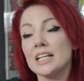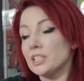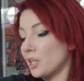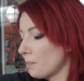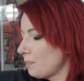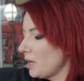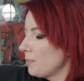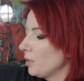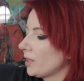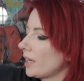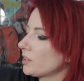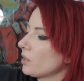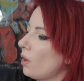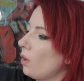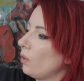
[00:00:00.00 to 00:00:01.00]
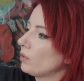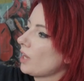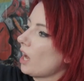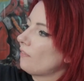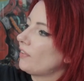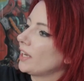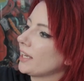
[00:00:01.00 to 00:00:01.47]
some people like to hold
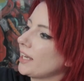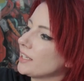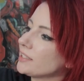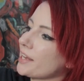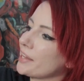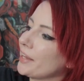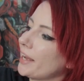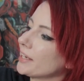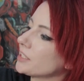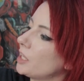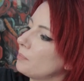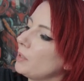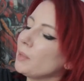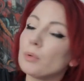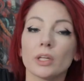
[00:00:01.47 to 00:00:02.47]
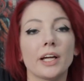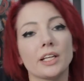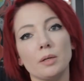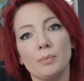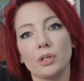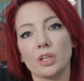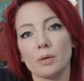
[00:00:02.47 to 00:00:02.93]
off on kits they like, some people like
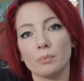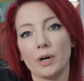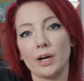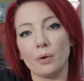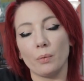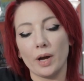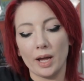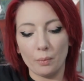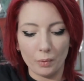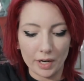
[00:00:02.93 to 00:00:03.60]
to build them right away.